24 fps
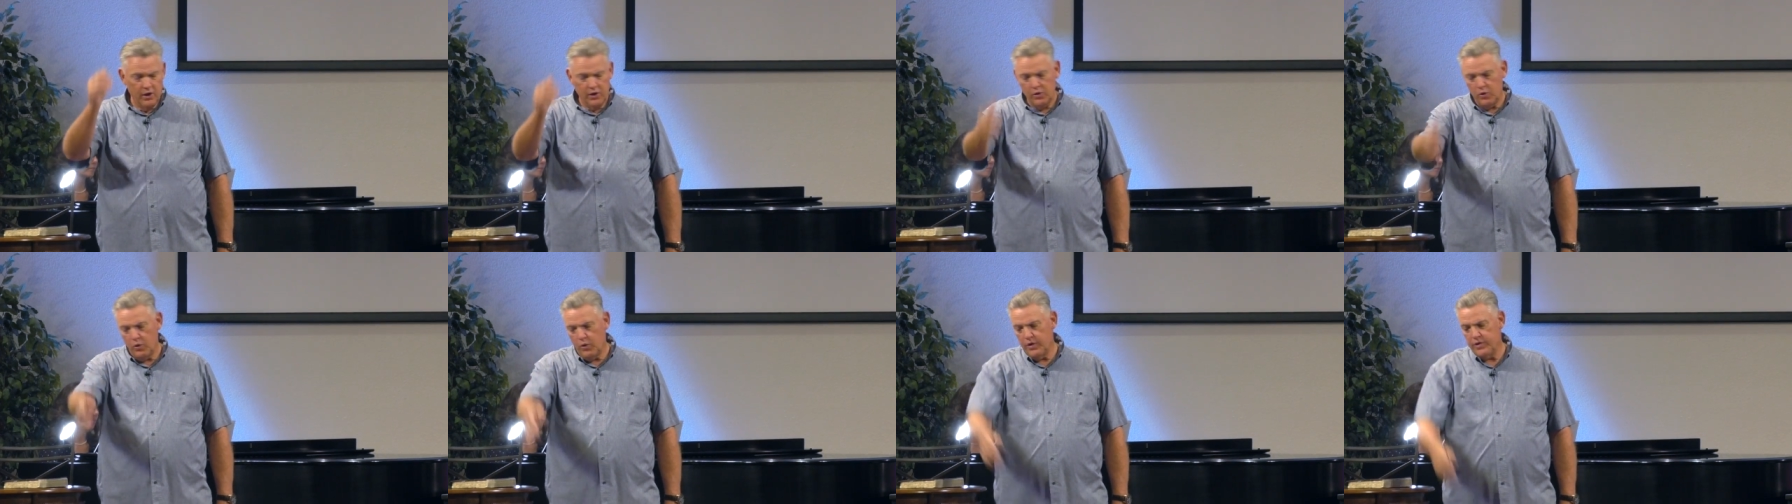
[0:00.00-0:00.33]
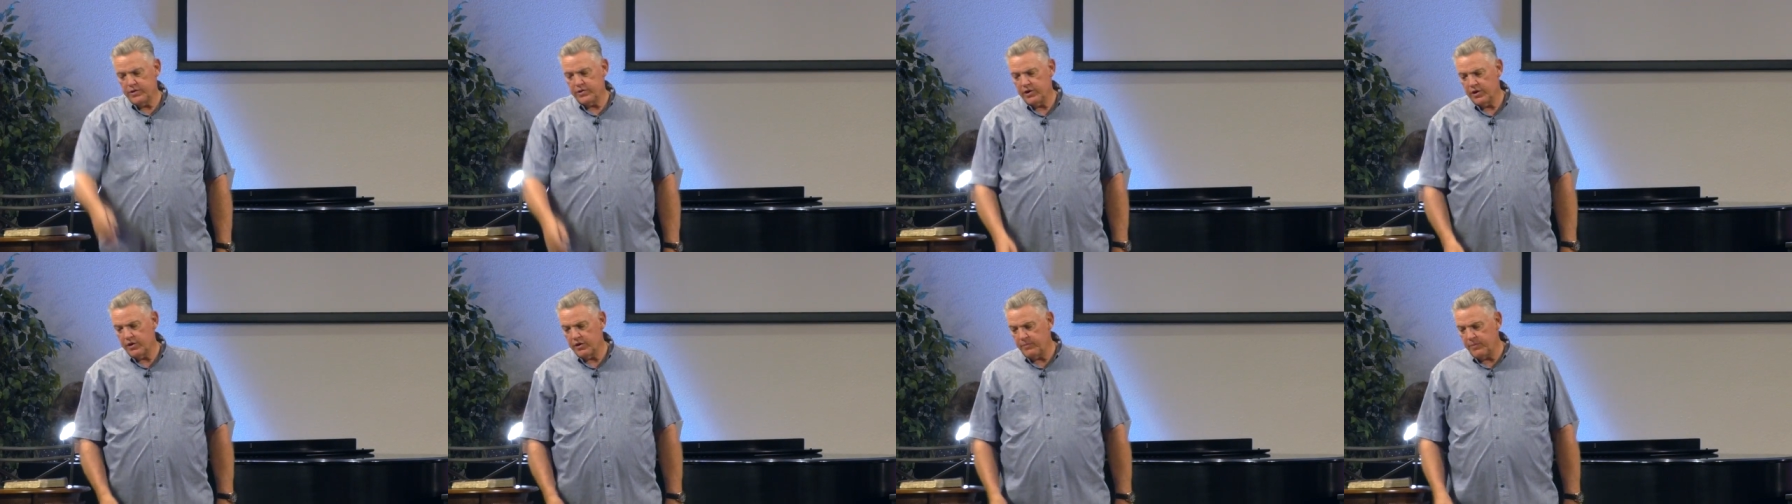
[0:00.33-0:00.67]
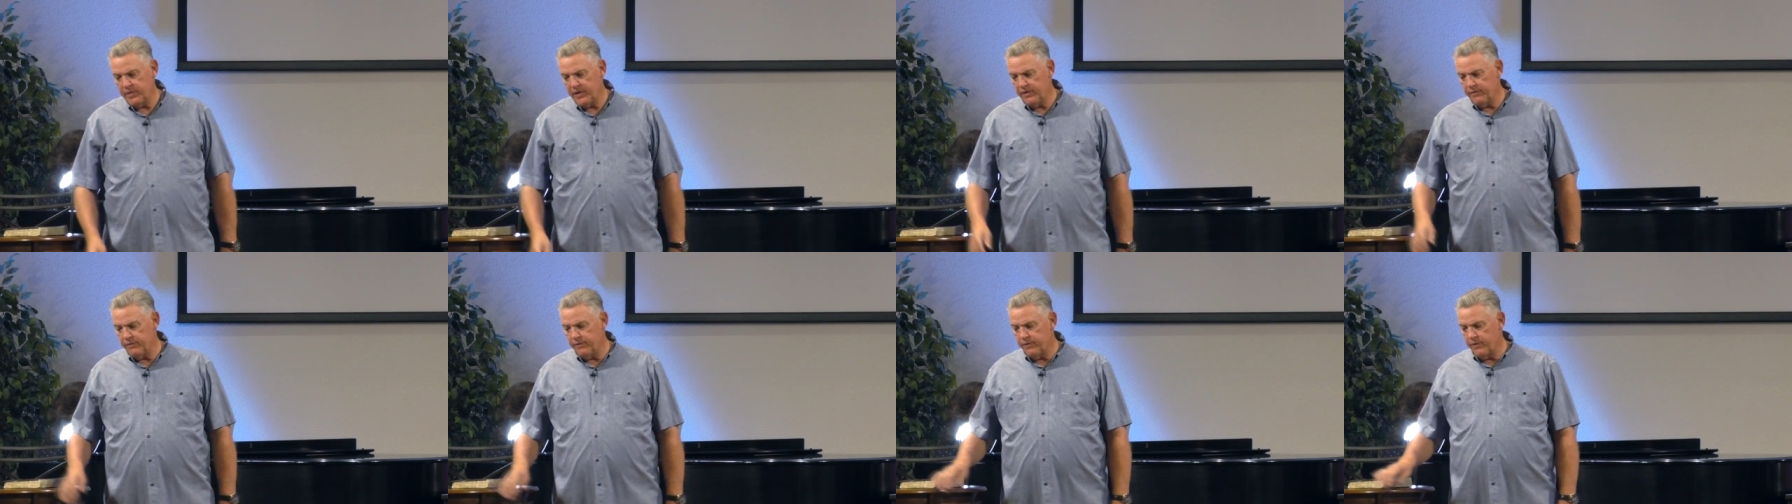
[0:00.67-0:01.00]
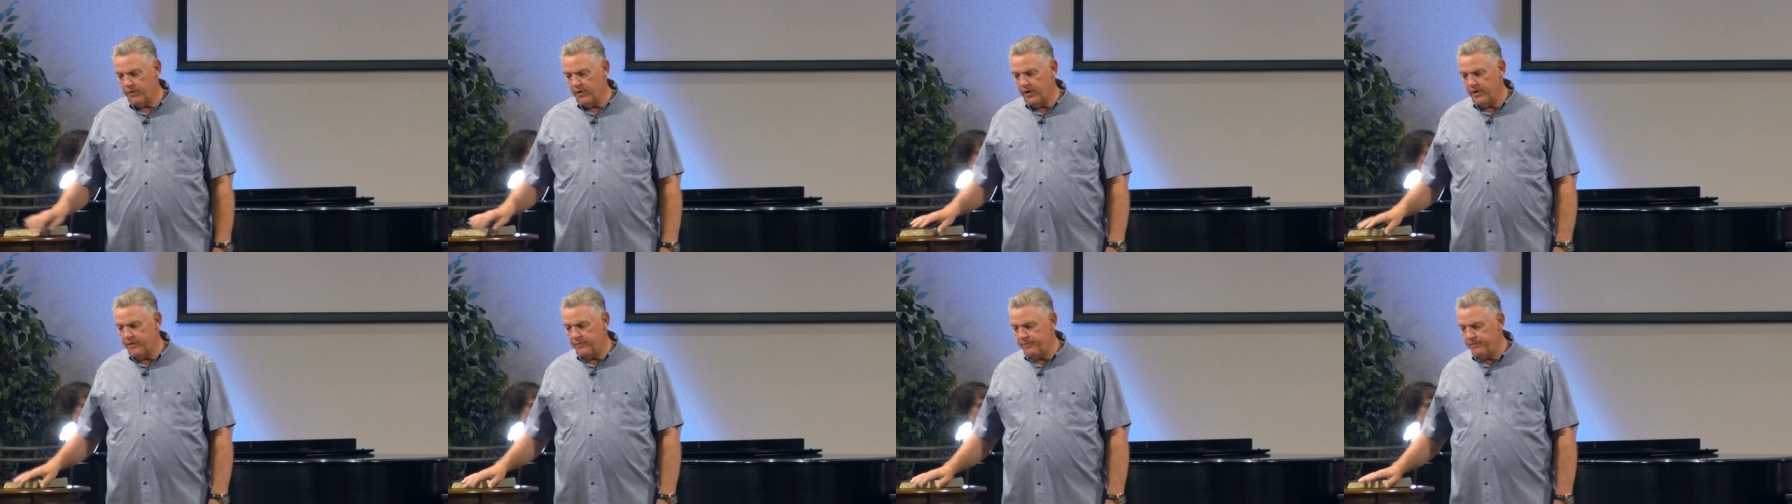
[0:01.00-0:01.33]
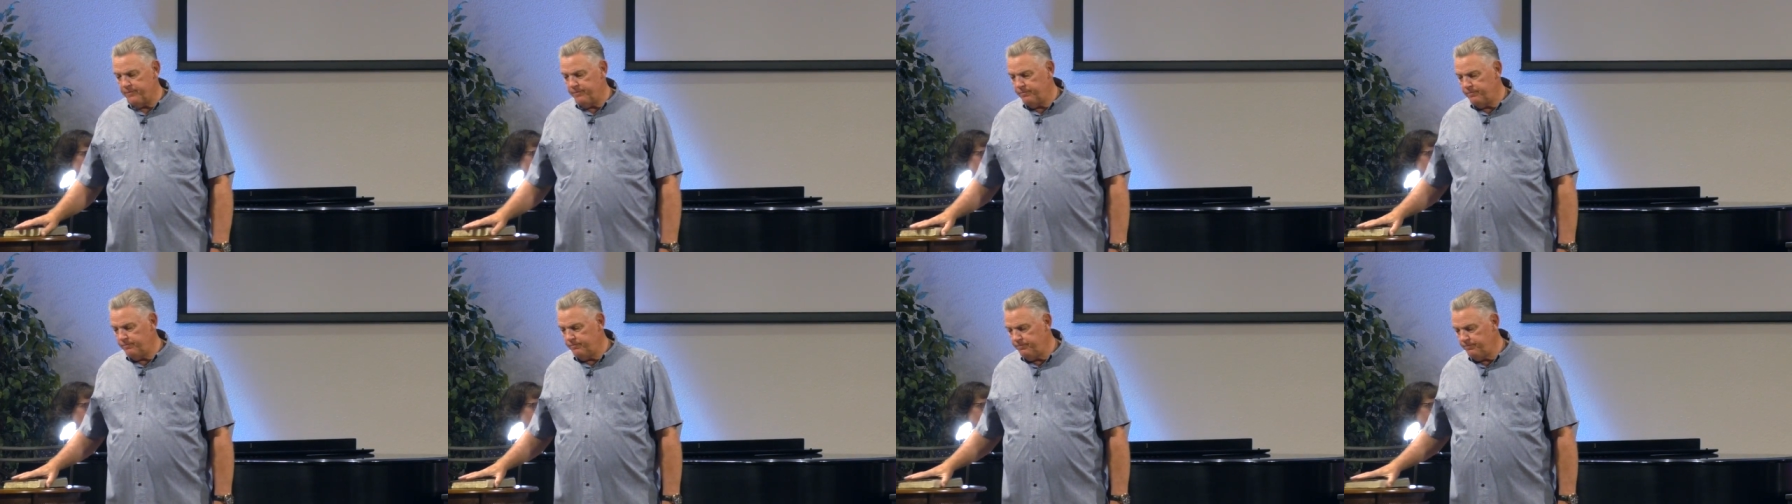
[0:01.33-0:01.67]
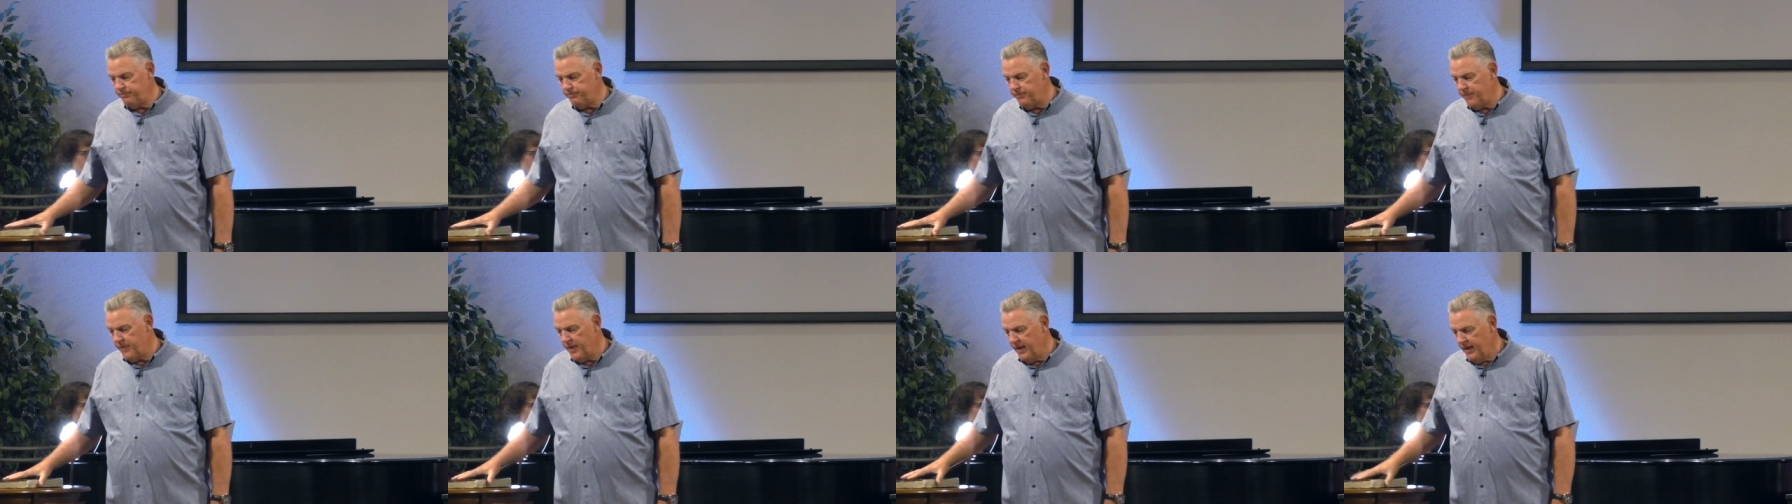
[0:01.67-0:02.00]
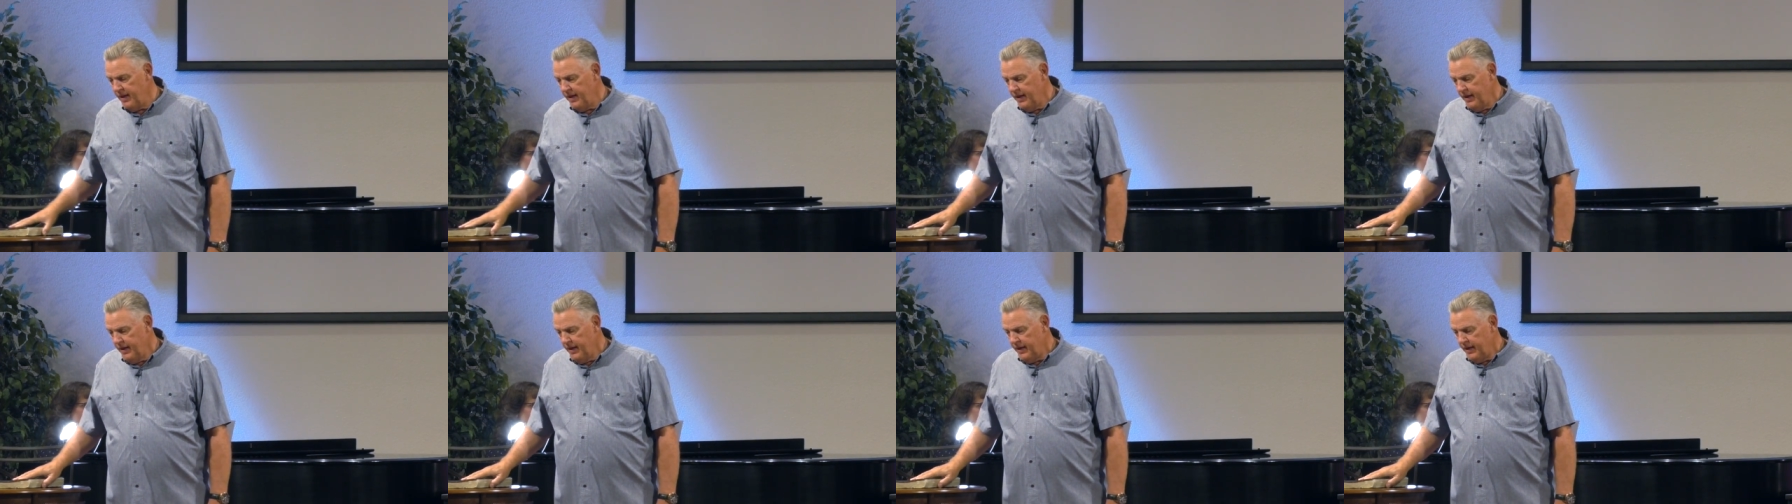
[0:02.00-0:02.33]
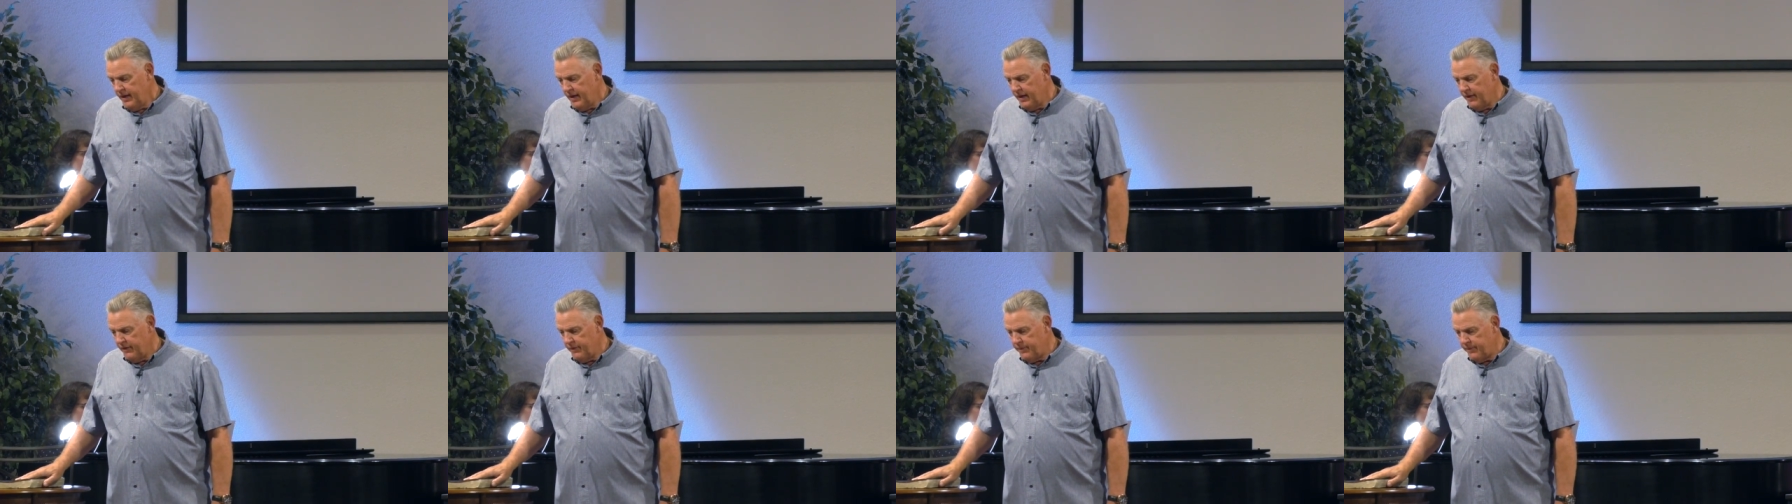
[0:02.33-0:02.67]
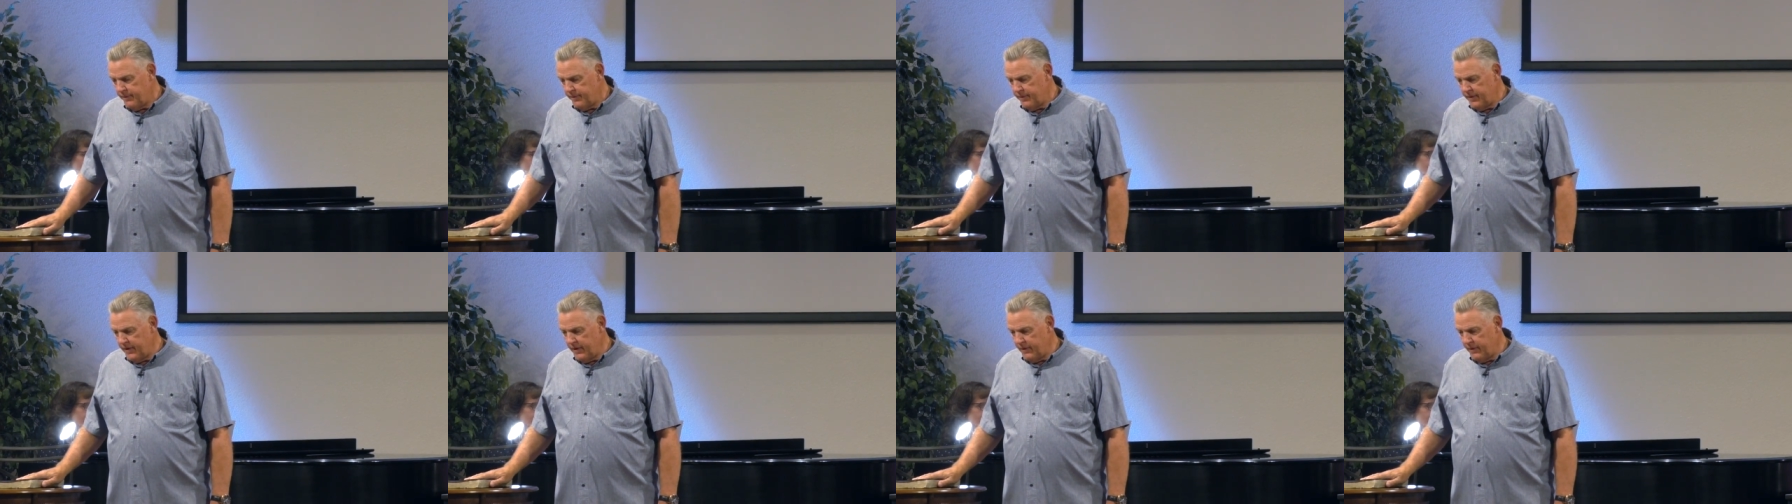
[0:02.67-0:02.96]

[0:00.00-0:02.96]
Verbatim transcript: Corey's going to be in front. If,